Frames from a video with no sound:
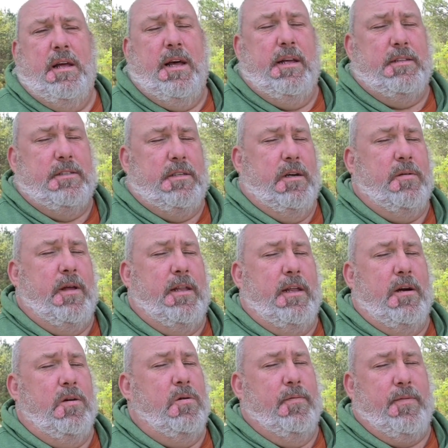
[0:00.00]
And so they
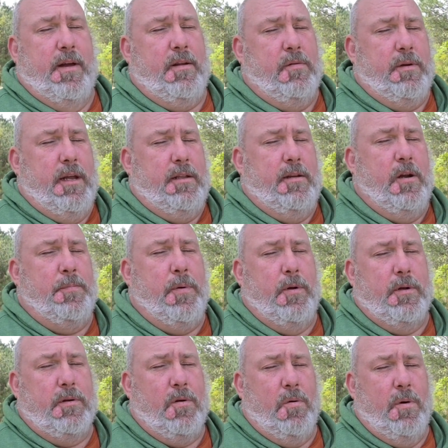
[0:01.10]
know if they don't get in there
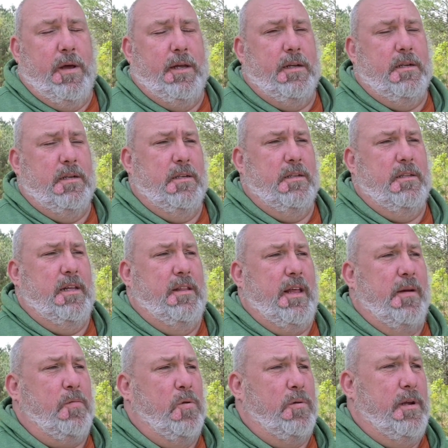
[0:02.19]
pretty quick, that
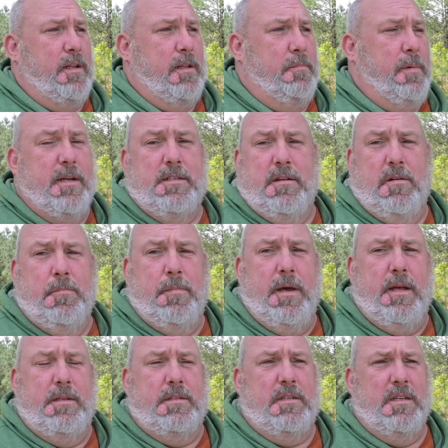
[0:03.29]
they won't get the best little
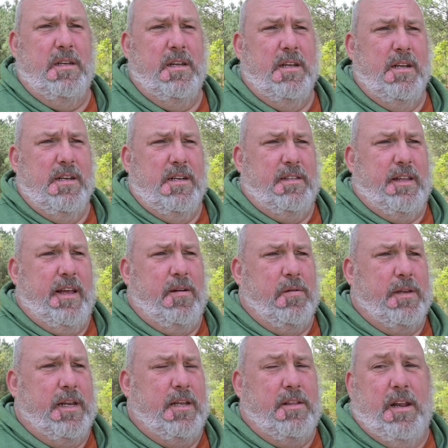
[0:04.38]
bits. They
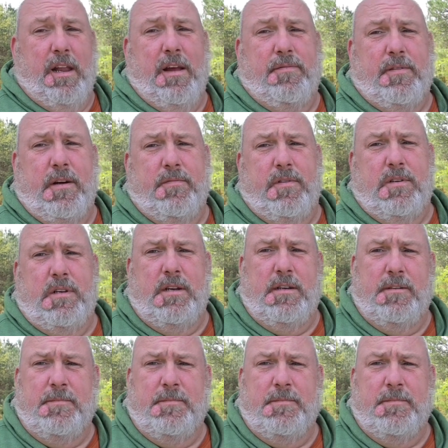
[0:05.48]
only get the leftovers.